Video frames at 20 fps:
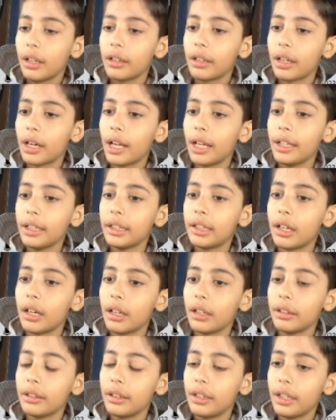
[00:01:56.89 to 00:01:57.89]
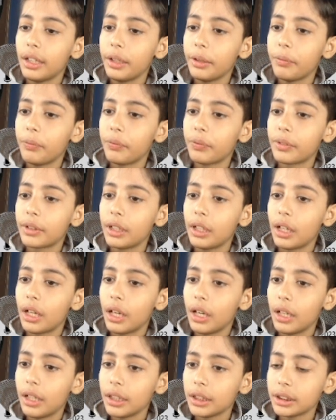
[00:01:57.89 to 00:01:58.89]
write a div
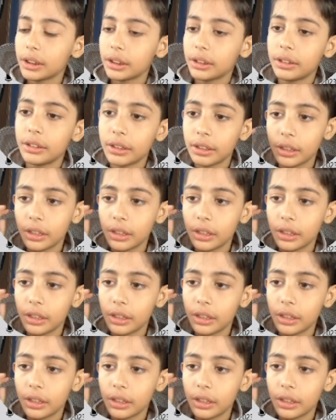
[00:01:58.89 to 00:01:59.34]
class.